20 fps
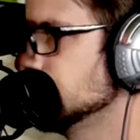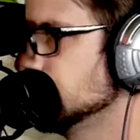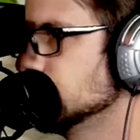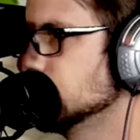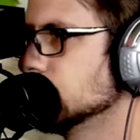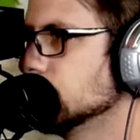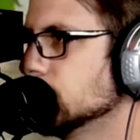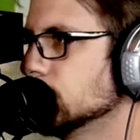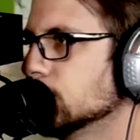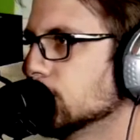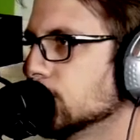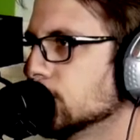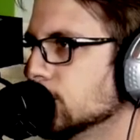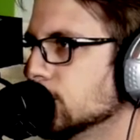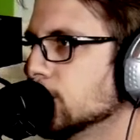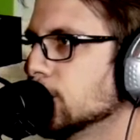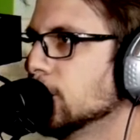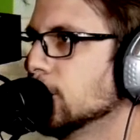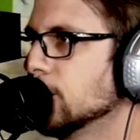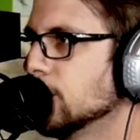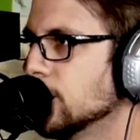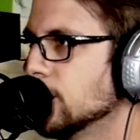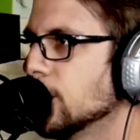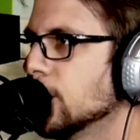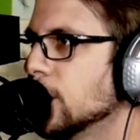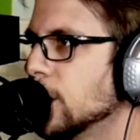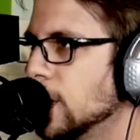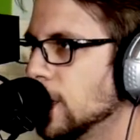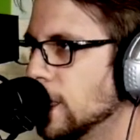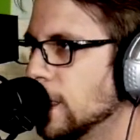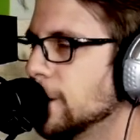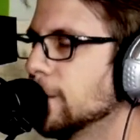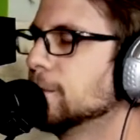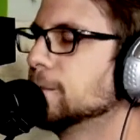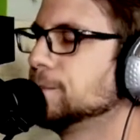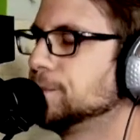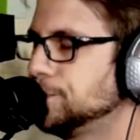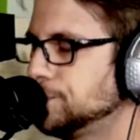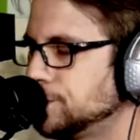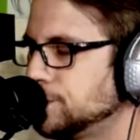you are to exactly reach your
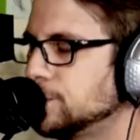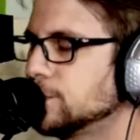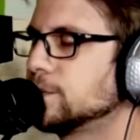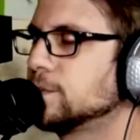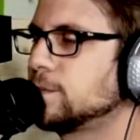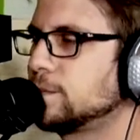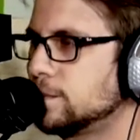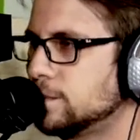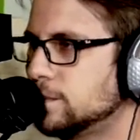audience.